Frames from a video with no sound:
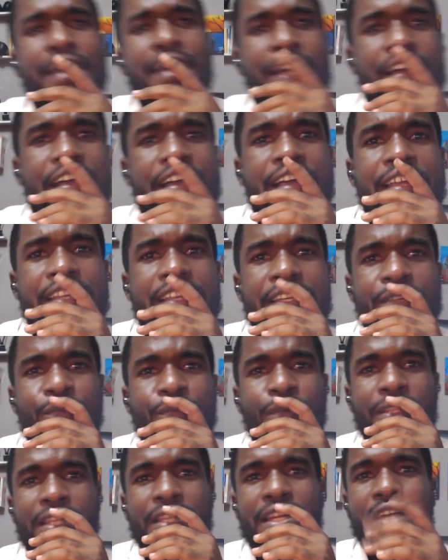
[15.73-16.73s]
And
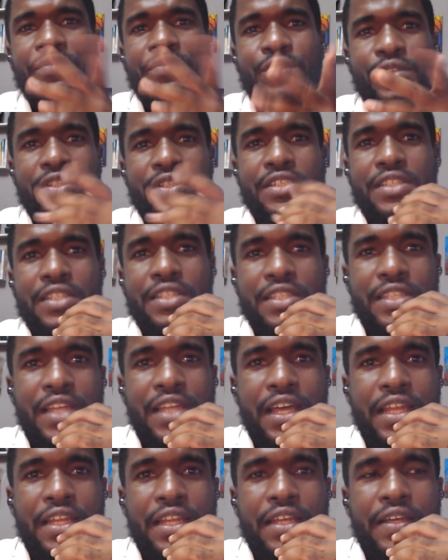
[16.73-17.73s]
one thing I've noticed is
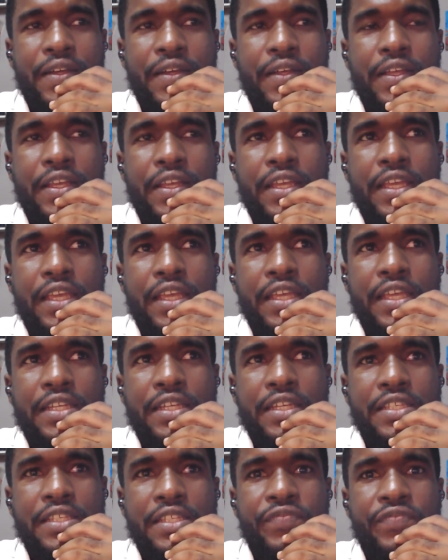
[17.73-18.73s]
that in
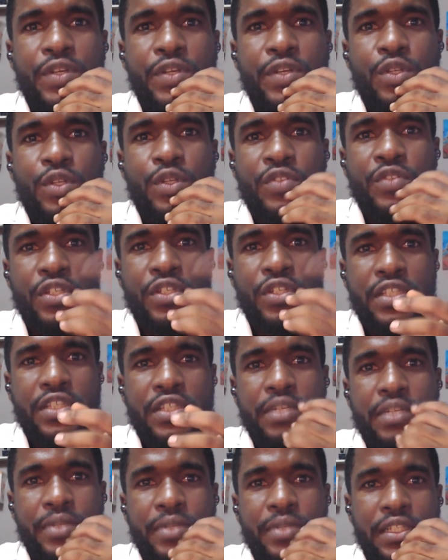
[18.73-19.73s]
this field of
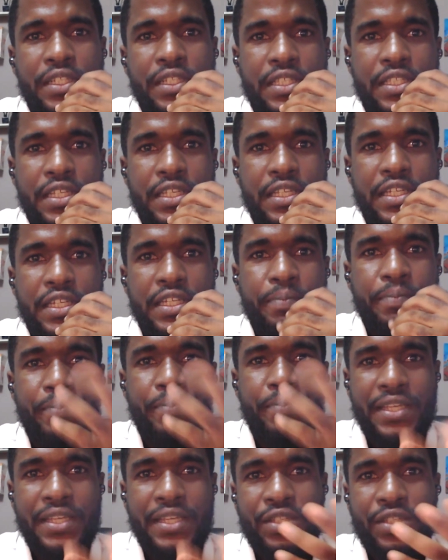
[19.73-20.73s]
sustainability, the
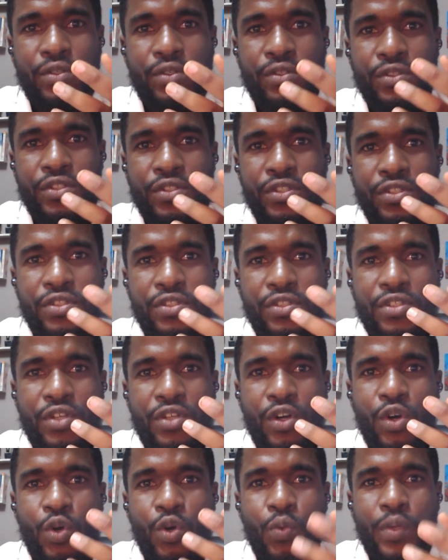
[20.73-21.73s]
best solutions
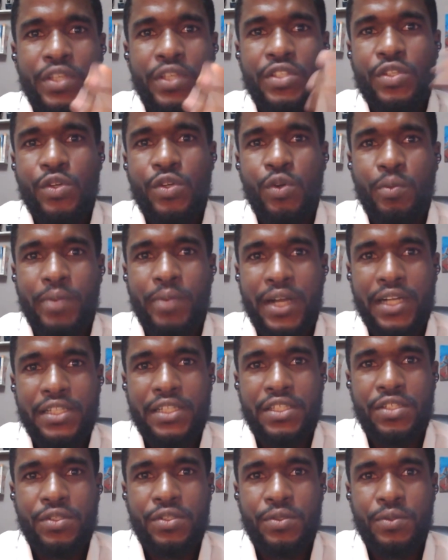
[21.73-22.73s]
always go back
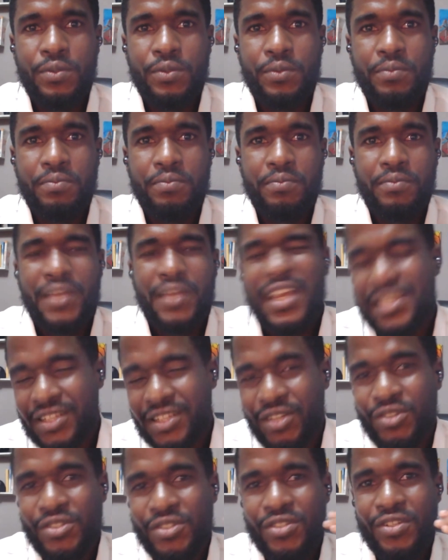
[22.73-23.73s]
to as
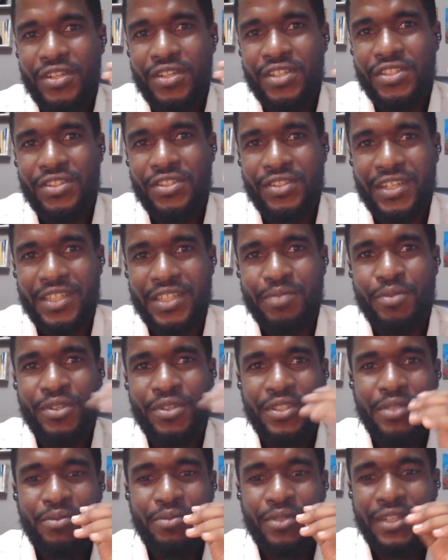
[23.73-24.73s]
close to nature as
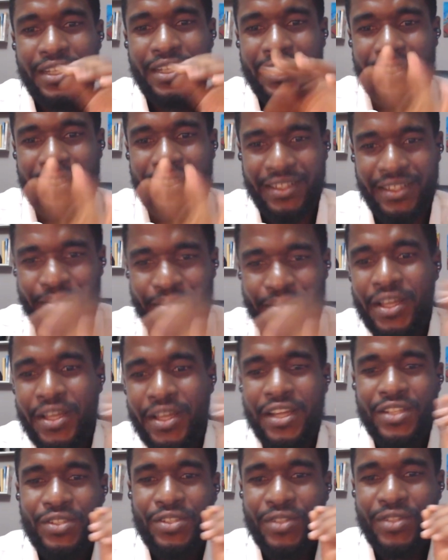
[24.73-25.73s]
possible. And
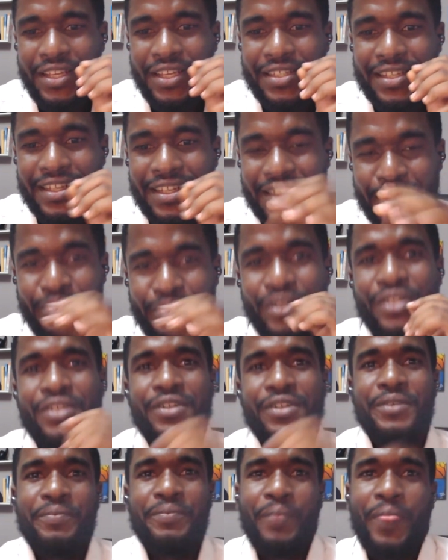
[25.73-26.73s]
today's
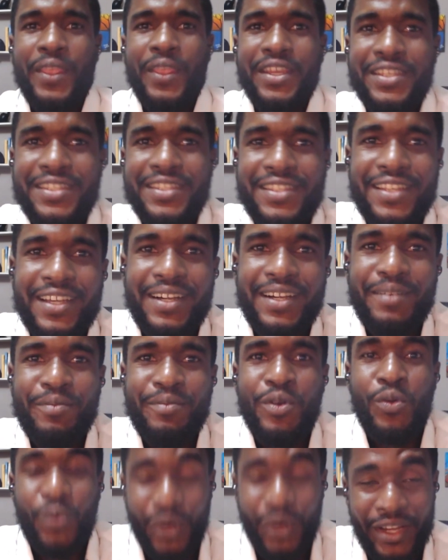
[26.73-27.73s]
entrepreneur is
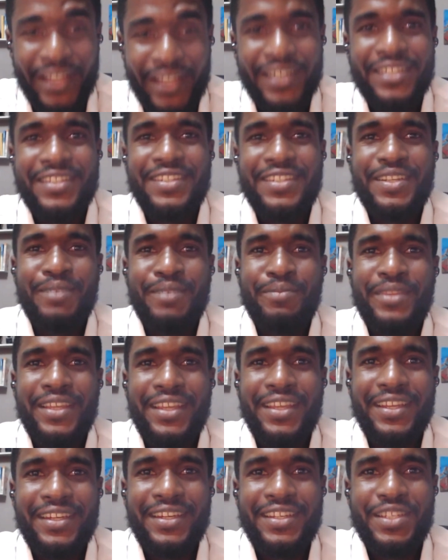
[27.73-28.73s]
working on
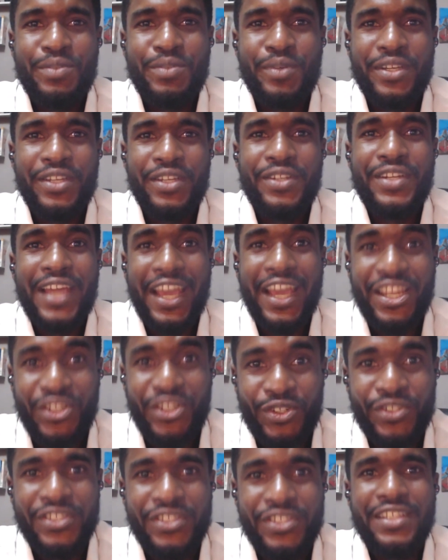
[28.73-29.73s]
something. He's working on
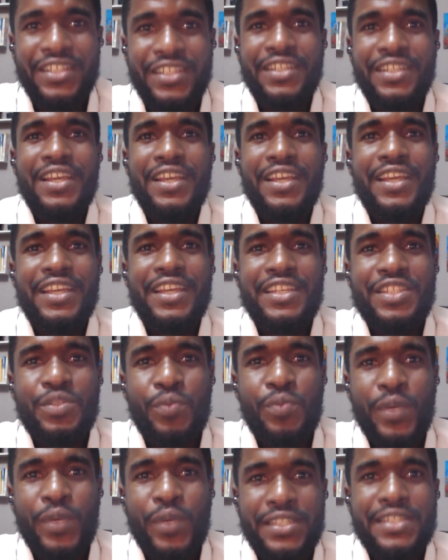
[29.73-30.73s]
hydrogen. He's
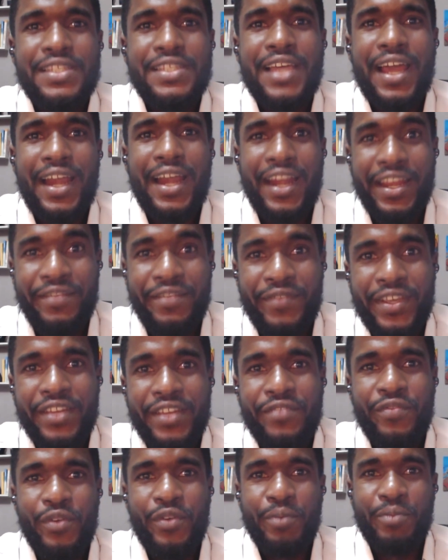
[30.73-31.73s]
with Irvin
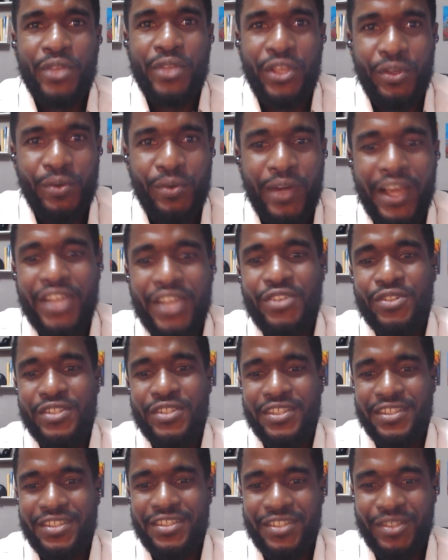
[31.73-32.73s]
from Q
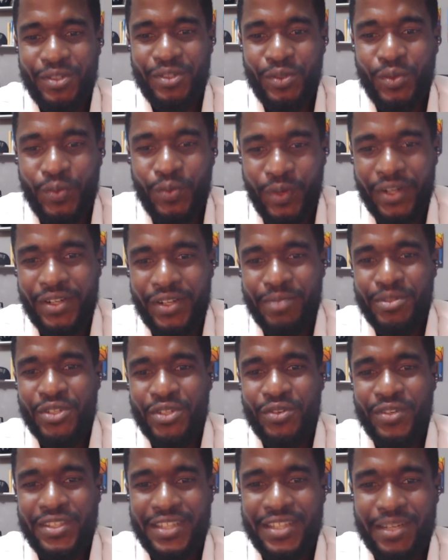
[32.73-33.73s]
Hydrogen. So welcome to
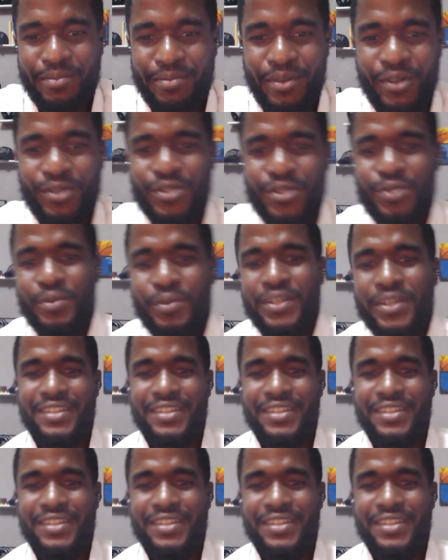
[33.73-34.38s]
Greentech Pulse.